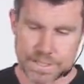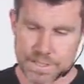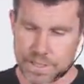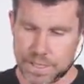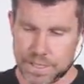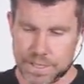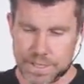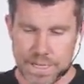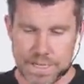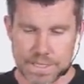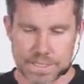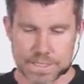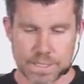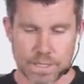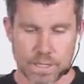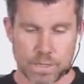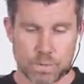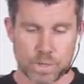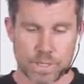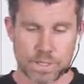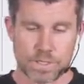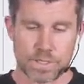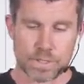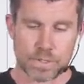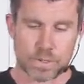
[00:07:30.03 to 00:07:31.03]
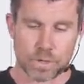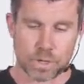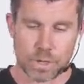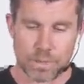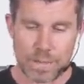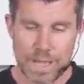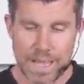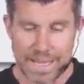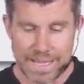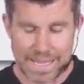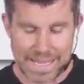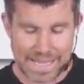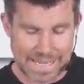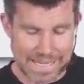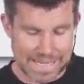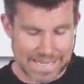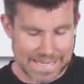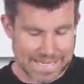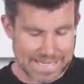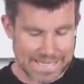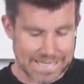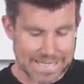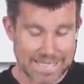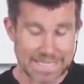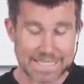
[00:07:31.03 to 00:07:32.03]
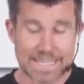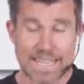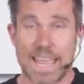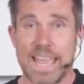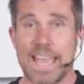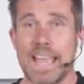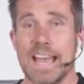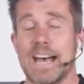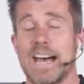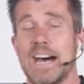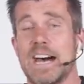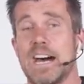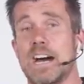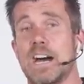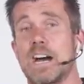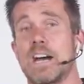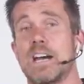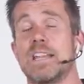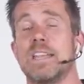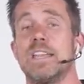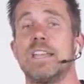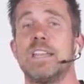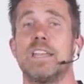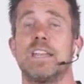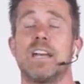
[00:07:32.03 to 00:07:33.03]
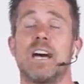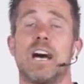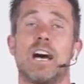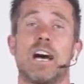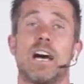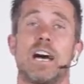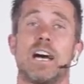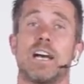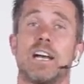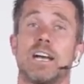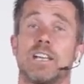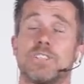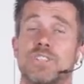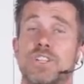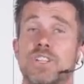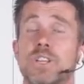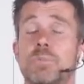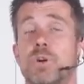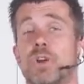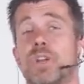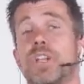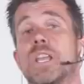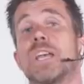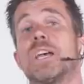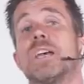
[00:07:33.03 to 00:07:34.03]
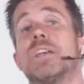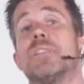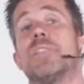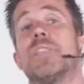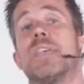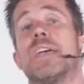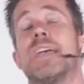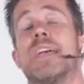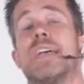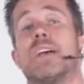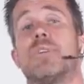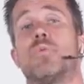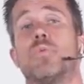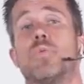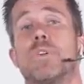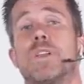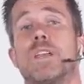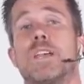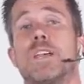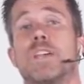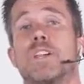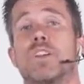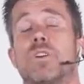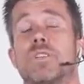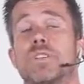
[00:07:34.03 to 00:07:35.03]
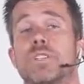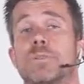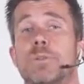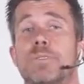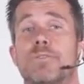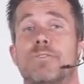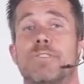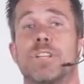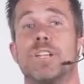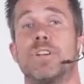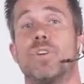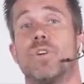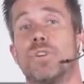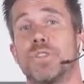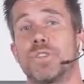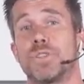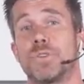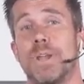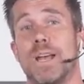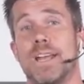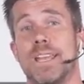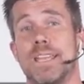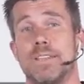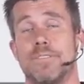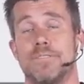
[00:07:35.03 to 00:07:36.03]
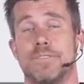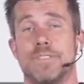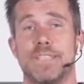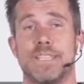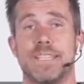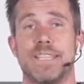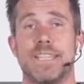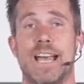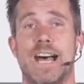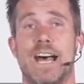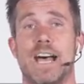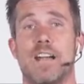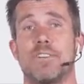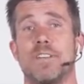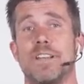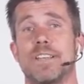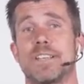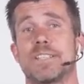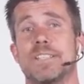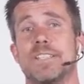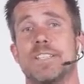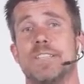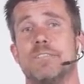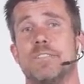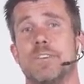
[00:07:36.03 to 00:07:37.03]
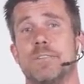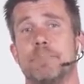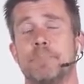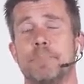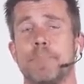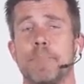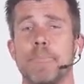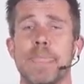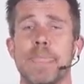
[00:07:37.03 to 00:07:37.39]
So the next thing I wanted to talk about here is our turbo kit that we're going to be fitting onto our FDRX7.